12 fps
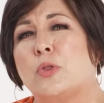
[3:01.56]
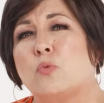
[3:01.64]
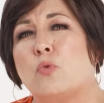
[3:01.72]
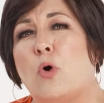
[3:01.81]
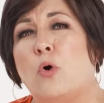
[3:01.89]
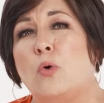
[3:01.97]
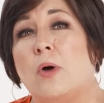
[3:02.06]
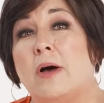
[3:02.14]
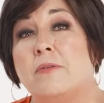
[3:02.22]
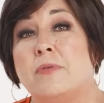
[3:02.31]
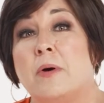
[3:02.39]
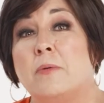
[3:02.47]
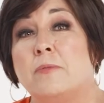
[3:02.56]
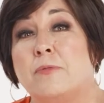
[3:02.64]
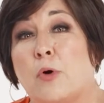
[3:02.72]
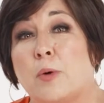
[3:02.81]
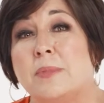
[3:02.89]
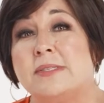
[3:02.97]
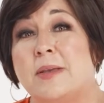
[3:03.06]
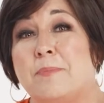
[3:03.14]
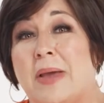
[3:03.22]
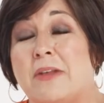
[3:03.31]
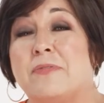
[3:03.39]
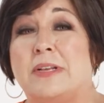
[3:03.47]
the role of pharmacy
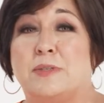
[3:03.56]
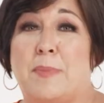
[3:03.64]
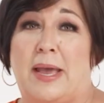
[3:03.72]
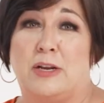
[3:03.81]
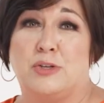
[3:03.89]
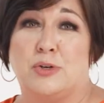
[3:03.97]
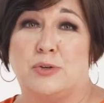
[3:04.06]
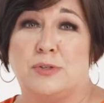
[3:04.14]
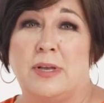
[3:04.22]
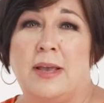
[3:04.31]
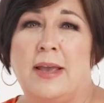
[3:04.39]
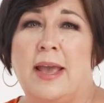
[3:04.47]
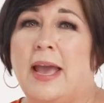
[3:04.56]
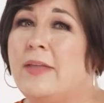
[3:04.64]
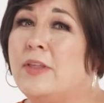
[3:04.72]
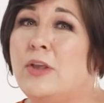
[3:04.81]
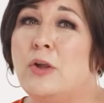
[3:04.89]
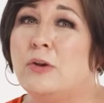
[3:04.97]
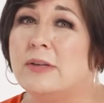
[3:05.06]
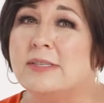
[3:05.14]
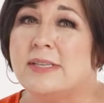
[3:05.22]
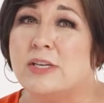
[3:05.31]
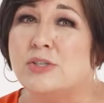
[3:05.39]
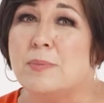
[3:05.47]
benefits managers and the
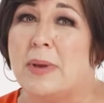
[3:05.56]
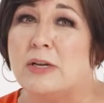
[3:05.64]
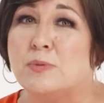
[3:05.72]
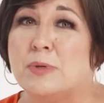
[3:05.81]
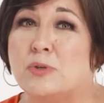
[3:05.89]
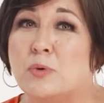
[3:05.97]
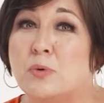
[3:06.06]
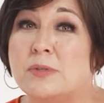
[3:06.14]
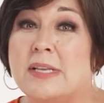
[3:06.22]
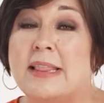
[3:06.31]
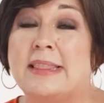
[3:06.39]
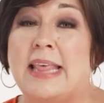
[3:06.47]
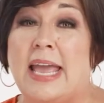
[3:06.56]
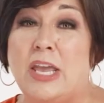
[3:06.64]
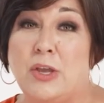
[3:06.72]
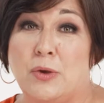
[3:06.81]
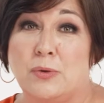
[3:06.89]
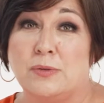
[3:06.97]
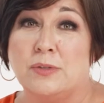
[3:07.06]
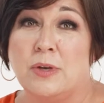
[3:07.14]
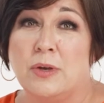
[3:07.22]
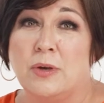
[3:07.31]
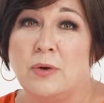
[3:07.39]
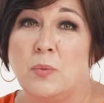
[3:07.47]
utilization management tools they use,
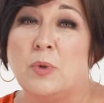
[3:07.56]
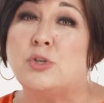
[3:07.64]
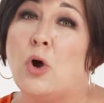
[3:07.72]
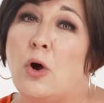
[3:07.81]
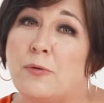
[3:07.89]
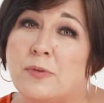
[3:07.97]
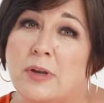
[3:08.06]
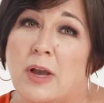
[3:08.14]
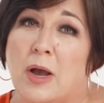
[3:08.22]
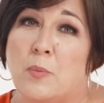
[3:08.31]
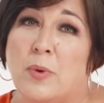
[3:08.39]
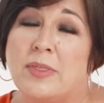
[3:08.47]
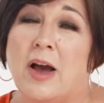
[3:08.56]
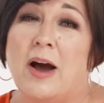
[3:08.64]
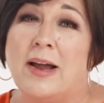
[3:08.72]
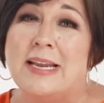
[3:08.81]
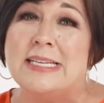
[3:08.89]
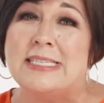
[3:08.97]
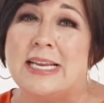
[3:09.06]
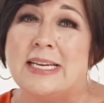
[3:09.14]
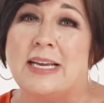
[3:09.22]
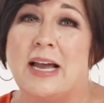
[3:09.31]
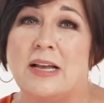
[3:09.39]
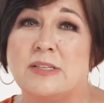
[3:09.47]
which often come with
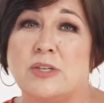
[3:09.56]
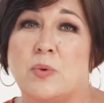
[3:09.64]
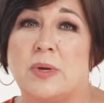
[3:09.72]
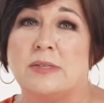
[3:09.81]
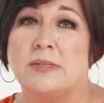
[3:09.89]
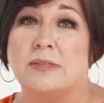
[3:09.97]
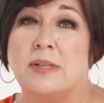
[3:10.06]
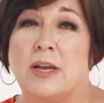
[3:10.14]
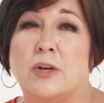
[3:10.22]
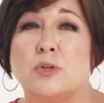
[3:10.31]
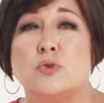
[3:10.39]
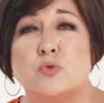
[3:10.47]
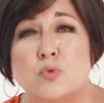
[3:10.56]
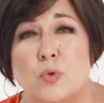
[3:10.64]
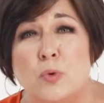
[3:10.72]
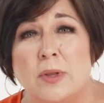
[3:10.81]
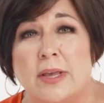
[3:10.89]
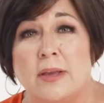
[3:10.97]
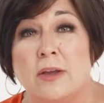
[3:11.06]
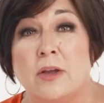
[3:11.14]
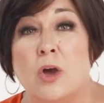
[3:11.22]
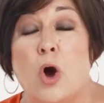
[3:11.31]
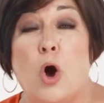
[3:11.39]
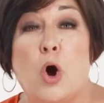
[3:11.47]
unintended consequences that can truly
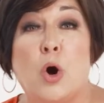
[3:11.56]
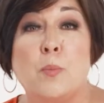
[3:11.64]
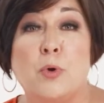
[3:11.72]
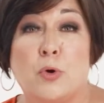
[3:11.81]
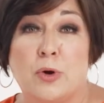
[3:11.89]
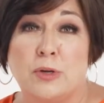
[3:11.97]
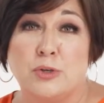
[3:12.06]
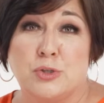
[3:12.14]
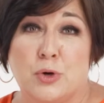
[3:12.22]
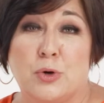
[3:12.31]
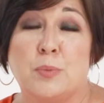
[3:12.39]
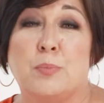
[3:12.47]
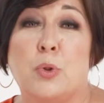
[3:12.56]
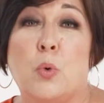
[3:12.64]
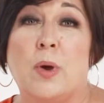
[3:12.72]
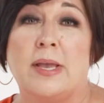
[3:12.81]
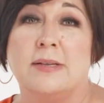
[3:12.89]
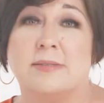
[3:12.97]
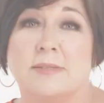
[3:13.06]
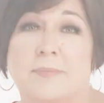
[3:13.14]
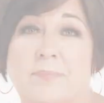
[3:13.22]
harm your insured employees.